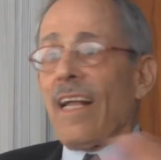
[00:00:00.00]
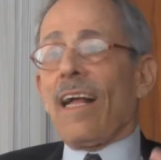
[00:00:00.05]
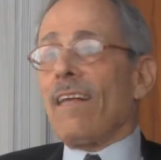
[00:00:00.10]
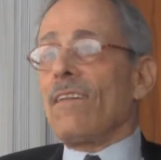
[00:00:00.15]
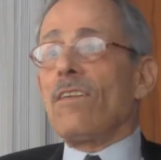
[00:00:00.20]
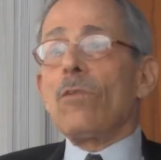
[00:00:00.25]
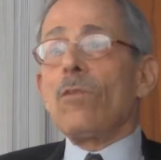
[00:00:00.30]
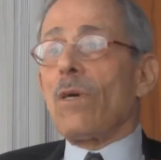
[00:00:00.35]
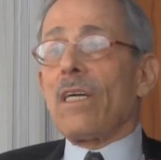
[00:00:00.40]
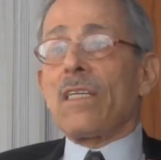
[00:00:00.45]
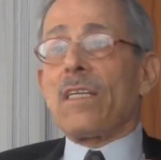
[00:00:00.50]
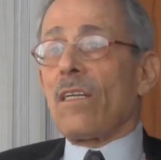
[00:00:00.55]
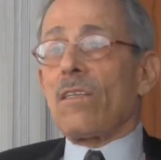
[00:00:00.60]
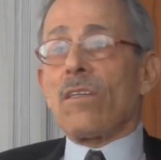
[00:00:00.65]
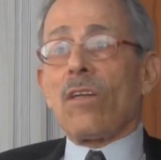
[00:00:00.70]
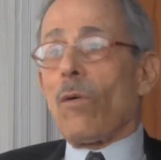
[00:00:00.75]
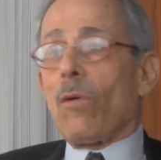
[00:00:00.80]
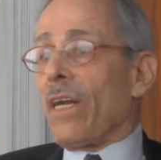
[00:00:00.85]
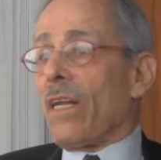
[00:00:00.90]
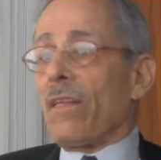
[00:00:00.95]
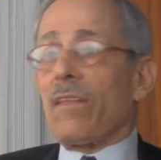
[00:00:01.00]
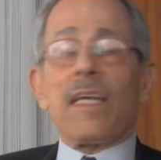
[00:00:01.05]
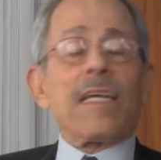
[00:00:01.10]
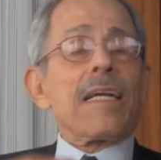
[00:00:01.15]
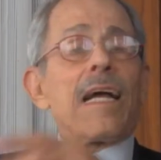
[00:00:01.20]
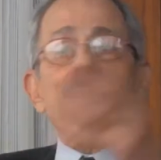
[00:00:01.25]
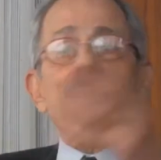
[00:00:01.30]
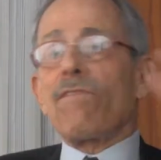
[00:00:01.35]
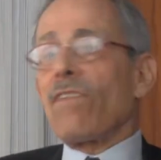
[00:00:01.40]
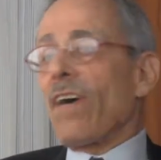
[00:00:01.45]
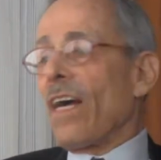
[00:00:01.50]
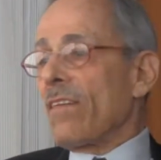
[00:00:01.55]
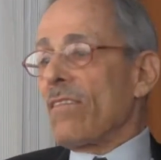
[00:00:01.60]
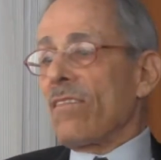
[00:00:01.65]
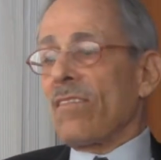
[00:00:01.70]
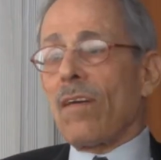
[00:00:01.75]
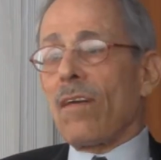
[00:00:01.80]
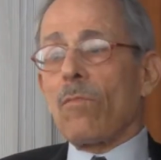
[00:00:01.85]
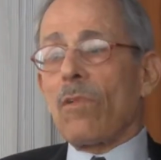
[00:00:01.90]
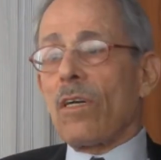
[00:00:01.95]
I knew I didn't know anything. I'd
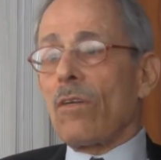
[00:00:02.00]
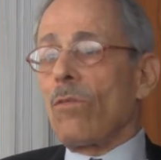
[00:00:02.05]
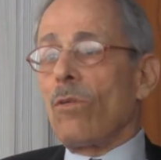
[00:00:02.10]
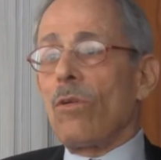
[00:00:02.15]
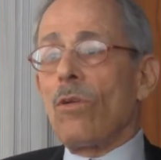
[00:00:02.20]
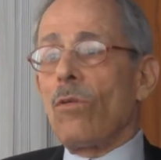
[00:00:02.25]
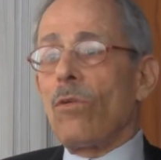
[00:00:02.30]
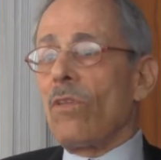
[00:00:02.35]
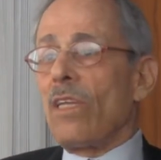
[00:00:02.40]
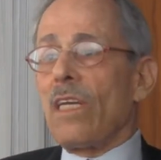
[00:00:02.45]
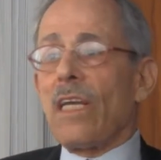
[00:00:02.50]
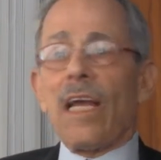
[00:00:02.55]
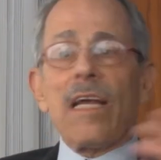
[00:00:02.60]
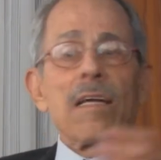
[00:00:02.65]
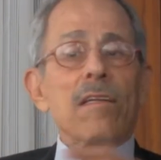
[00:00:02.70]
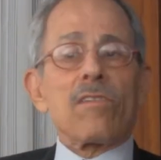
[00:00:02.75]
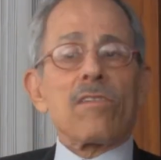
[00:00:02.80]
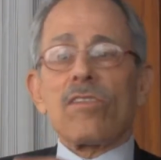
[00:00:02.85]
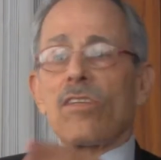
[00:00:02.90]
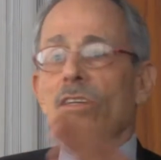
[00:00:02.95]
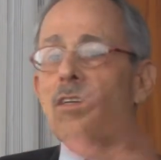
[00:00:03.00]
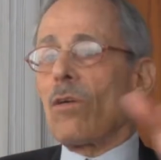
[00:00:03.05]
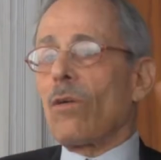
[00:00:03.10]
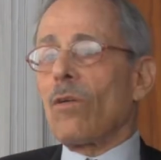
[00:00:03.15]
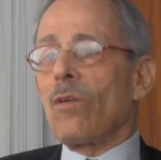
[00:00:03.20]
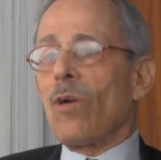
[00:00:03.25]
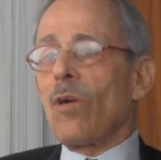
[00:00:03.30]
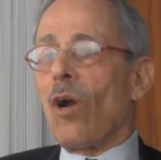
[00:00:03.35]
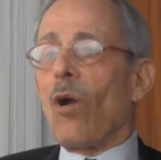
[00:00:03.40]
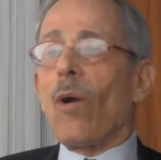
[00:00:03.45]
find someone who knew the answer,